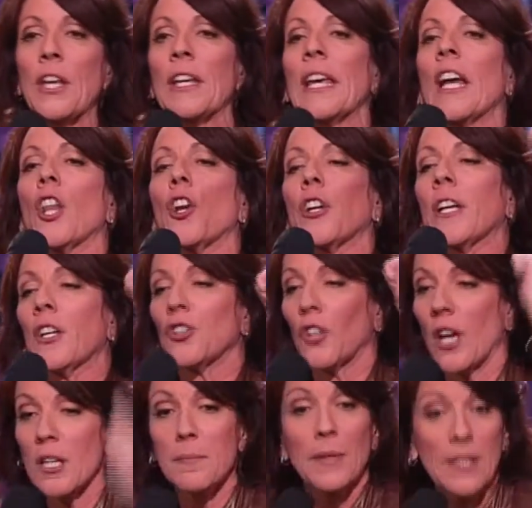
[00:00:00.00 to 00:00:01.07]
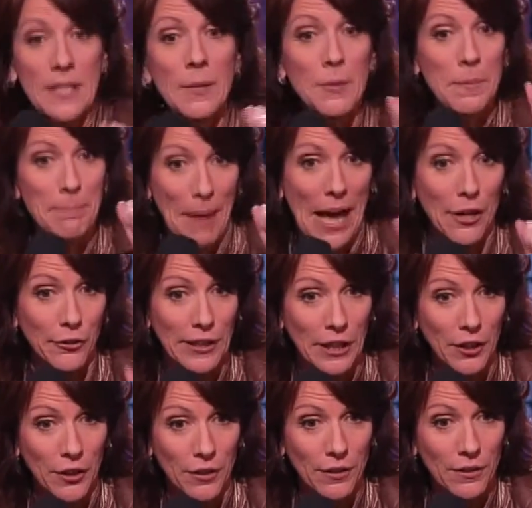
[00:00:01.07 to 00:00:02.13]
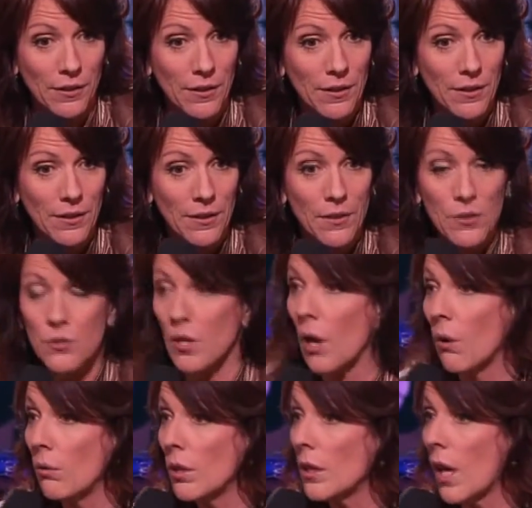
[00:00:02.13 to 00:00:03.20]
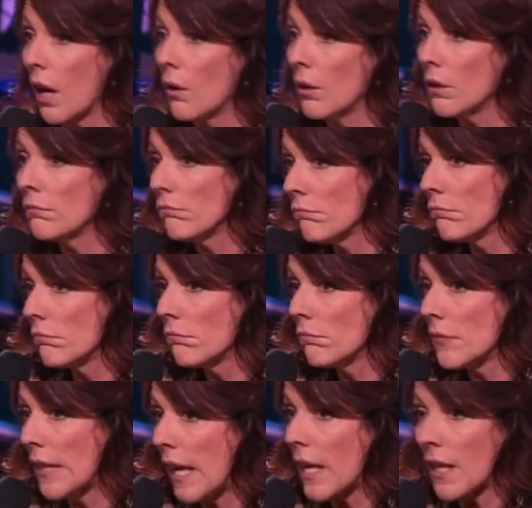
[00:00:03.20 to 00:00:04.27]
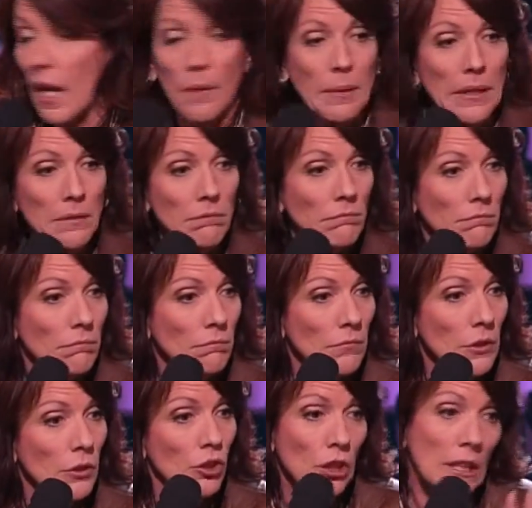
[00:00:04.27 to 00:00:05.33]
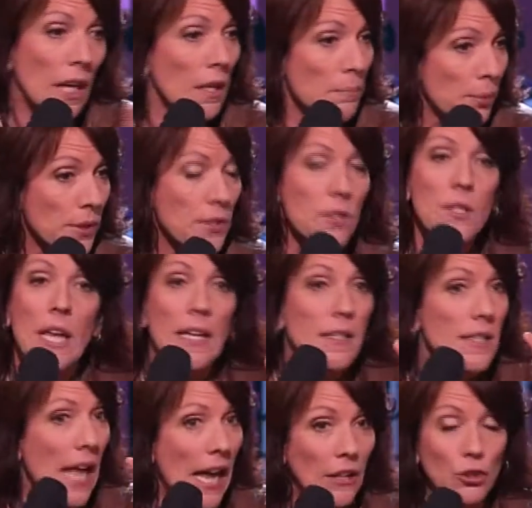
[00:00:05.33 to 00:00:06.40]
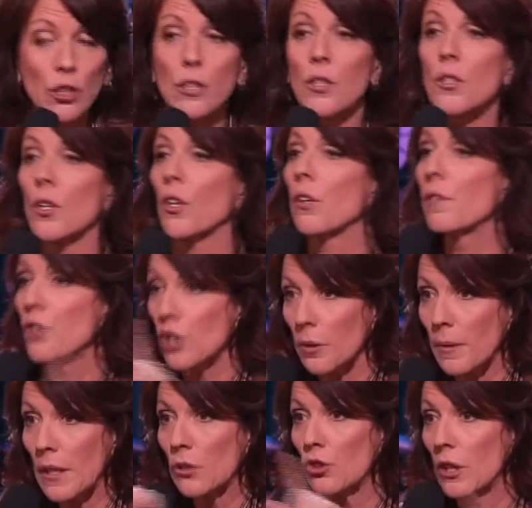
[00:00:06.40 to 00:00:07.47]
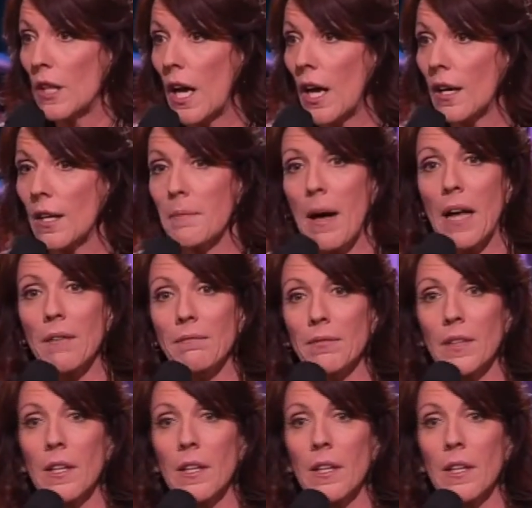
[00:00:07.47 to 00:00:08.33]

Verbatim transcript: Killer killed her husband because he was battering her. So, you know, he had it coming. She got a prison sentence as she deserved. You know what else she got? Come on.